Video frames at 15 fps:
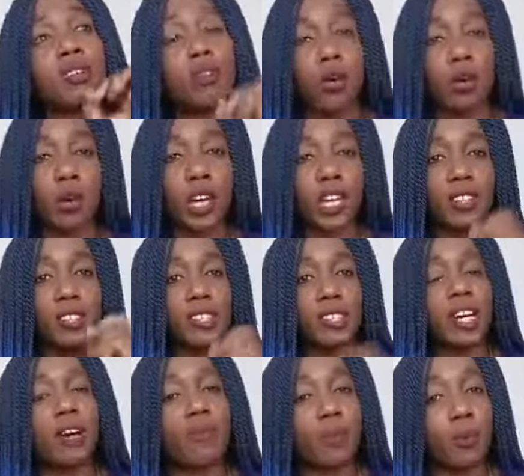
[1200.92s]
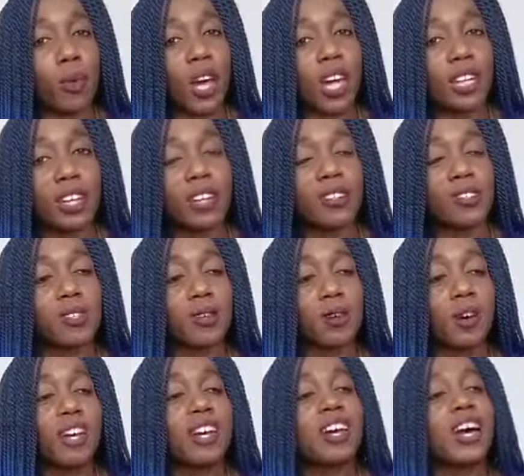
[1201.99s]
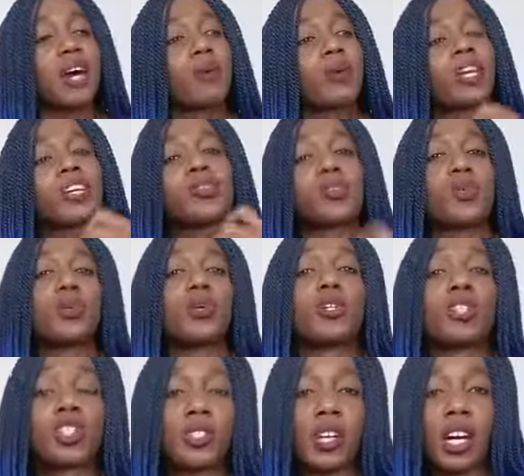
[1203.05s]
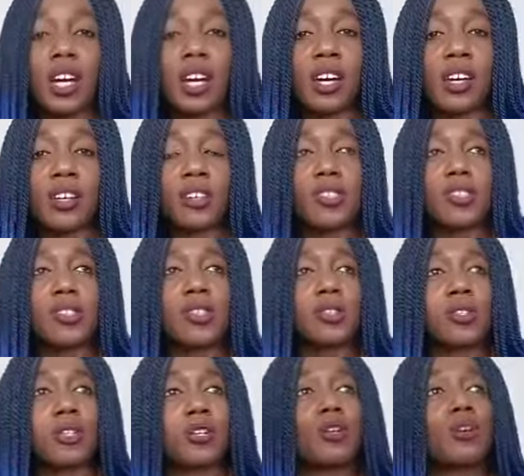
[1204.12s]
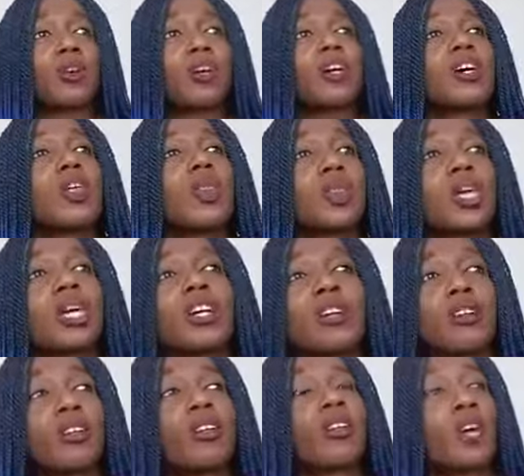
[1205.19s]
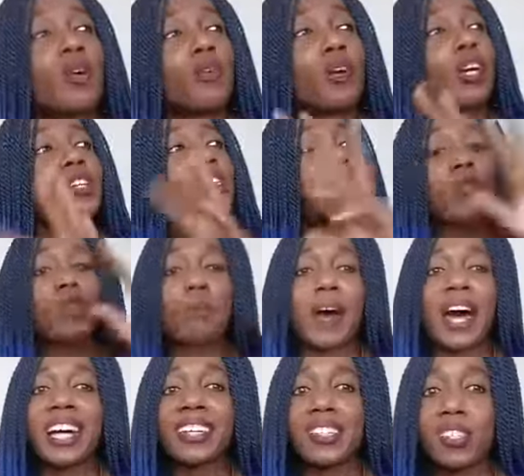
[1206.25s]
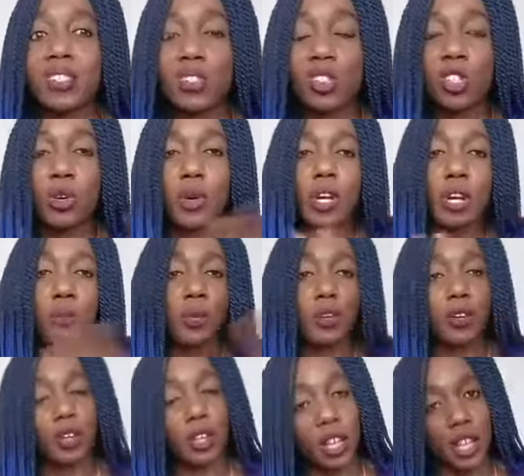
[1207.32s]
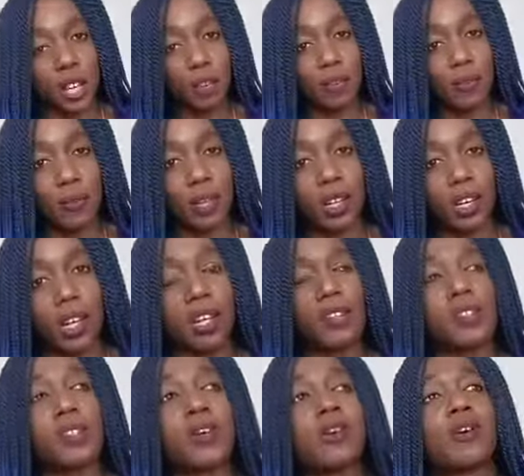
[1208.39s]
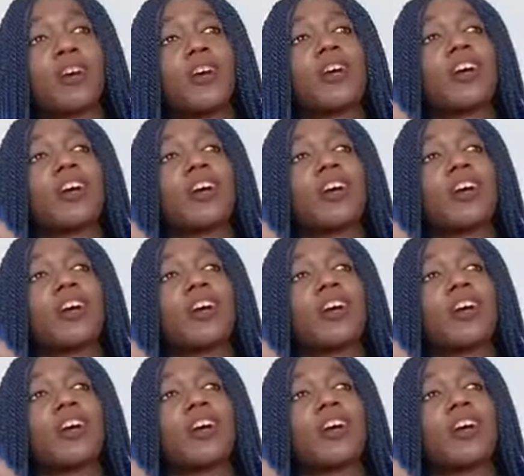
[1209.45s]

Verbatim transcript: growing in self awareness. So I would exhort you guys to, you know, think, look over some of the patterns showing up in your life. Okay, so